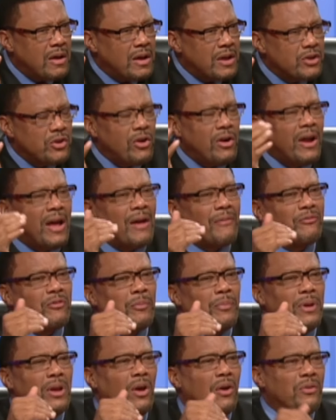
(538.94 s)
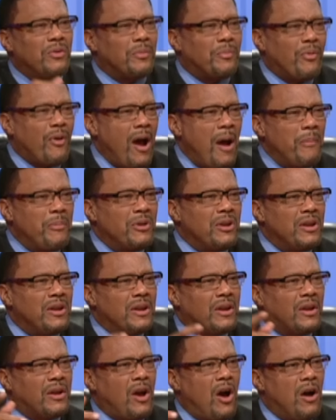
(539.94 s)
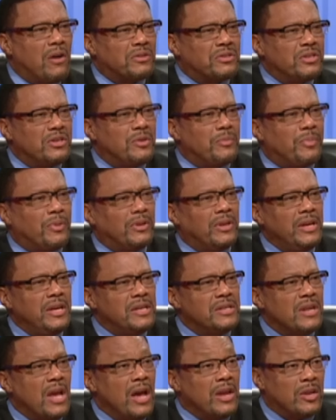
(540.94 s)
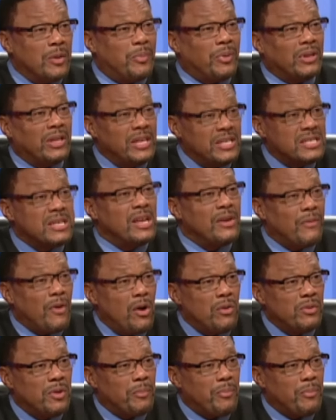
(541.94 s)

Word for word: You don't have to be on the property to talk to the police. The police live on the